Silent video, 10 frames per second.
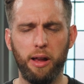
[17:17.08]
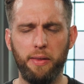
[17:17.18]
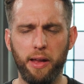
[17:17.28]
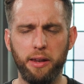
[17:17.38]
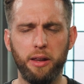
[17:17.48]

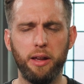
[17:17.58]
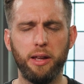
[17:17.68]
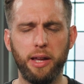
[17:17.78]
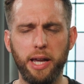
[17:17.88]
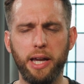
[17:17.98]
And then
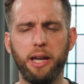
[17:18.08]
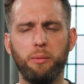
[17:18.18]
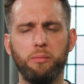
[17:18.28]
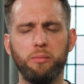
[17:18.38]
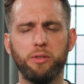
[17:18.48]
hear
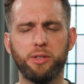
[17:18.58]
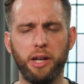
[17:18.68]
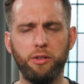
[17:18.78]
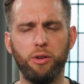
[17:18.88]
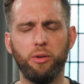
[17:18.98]
him
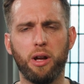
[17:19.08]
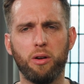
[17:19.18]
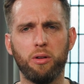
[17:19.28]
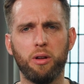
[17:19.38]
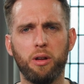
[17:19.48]
say to you
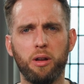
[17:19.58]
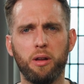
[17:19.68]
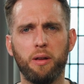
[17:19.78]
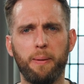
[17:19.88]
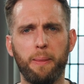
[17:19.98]
now,
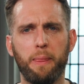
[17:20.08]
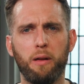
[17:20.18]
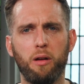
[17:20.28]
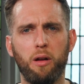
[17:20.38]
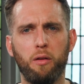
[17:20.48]

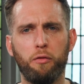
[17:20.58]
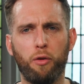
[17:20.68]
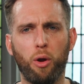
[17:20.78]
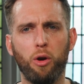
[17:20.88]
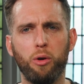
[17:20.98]

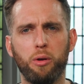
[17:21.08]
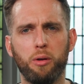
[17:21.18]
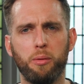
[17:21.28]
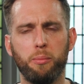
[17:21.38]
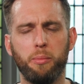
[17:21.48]
follow
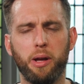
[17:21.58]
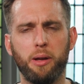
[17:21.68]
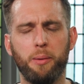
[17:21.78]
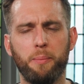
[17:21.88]
me.